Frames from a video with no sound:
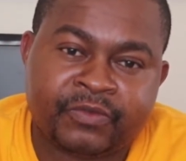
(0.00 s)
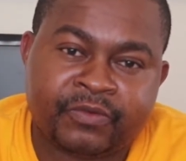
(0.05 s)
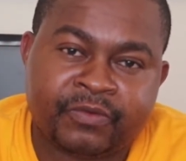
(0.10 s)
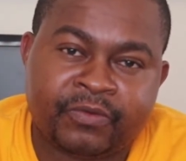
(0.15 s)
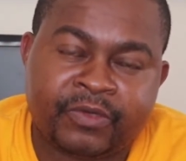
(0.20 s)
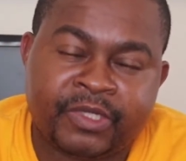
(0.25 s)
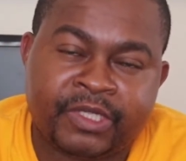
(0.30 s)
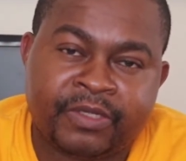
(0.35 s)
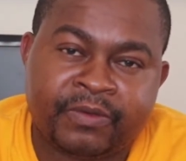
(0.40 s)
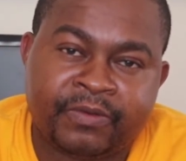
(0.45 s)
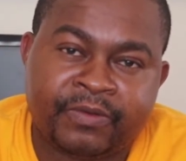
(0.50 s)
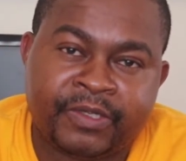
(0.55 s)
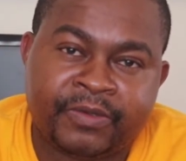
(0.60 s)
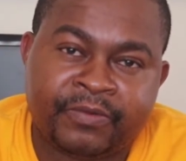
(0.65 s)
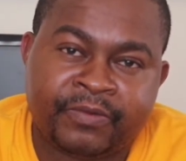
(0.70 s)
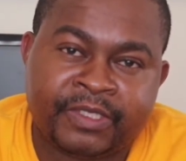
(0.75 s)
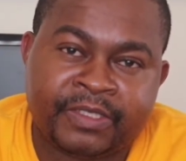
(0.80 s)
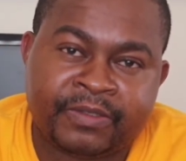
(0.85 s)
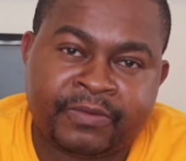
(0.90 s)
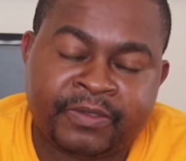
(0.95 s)

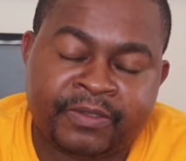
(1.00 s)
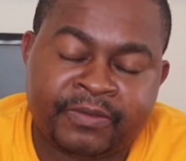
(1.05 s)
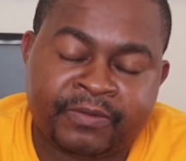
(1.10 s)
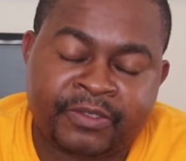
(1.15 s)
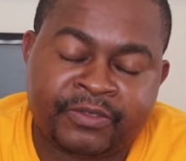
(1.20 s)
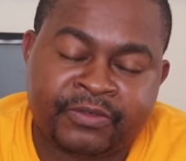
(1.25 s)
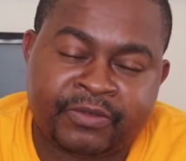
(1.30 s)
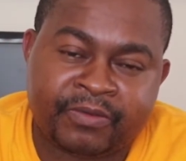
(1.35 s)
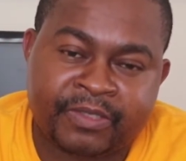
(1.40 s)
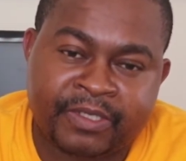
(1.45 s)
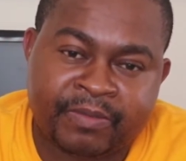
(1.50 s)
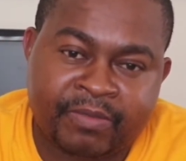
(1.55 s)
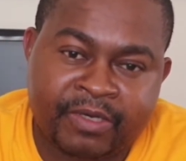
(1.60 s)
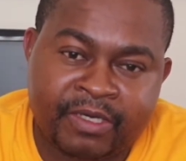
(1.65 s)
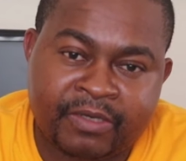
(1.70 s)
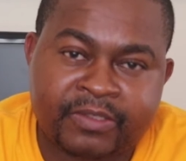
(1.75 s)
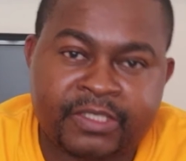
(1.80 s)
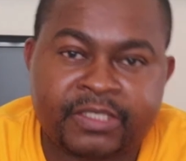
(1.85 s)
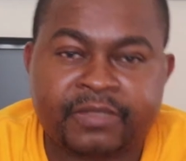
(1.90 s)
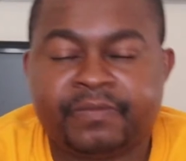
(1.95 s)
we talked
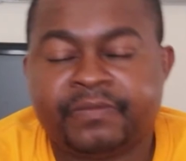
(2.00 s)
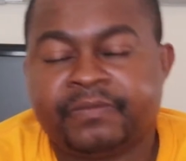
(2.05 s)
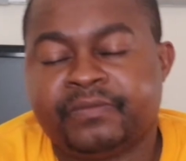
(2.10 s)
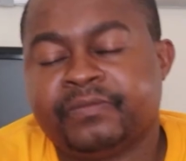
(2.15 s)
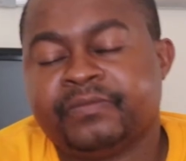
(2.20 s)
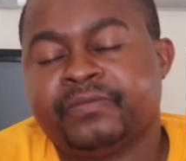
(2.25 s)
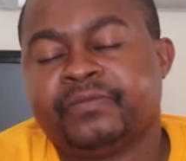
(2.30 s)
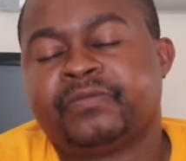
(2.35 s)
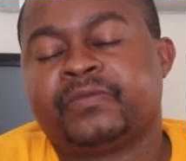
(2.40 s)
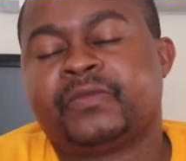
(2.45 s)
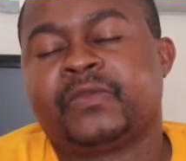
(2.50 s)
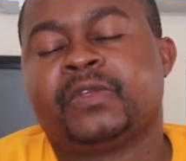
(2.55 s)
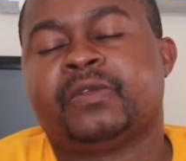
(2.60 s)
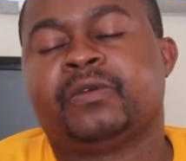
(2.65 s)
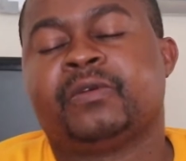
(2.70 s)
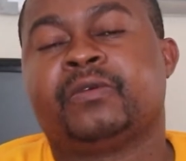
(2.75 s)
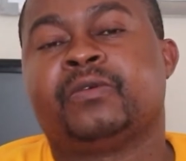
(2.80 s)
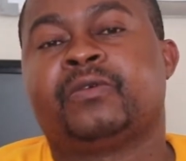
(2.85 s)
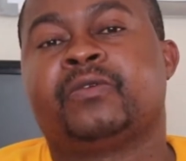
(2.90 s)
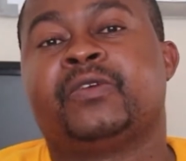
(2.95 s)
about,
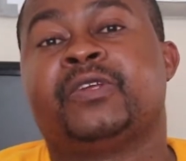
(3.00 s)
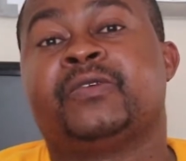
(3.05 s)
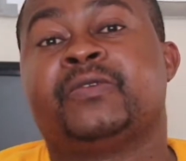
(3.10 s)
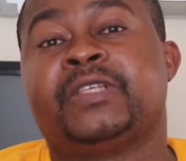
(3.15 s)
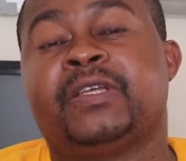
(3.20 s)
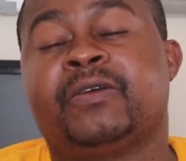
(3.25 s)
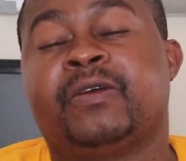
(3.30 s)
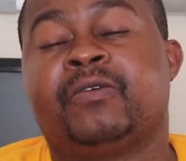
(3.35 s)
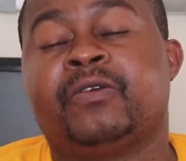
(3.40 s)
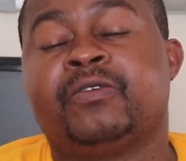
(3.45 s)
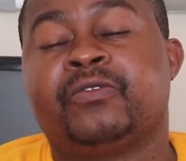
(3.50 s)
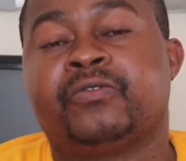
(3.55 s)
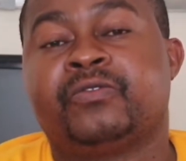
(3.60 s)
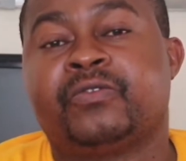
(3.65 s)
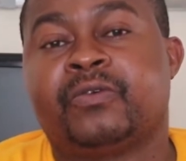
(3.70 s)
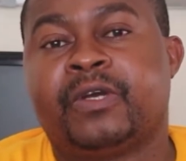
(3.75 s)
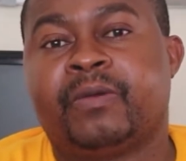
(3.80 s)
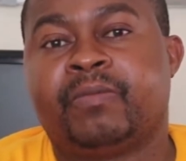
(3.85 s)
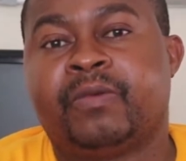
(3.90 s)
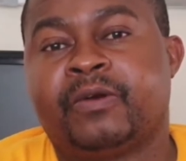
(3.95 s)
or we say we're going to
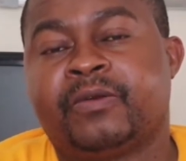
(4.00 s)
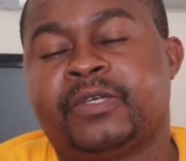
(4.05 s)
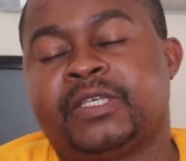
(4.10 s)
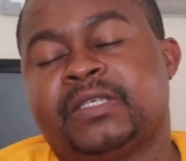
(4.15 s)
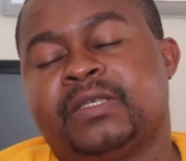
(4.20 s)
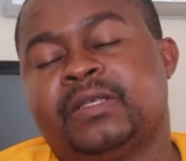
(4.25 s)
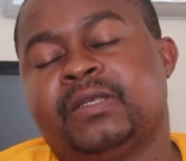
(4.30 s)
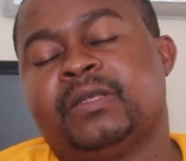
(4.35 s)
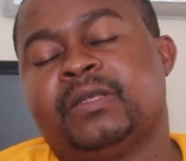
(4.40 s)
talk about?